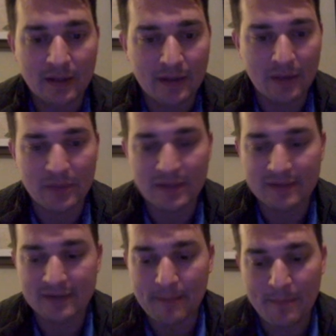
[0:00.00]
They would get the
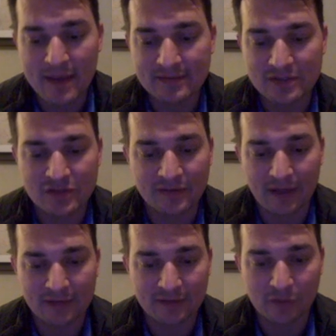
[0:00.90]
same messages
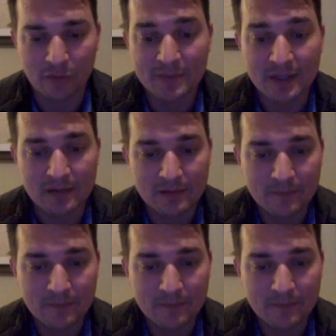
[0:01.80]
like it's encrypted.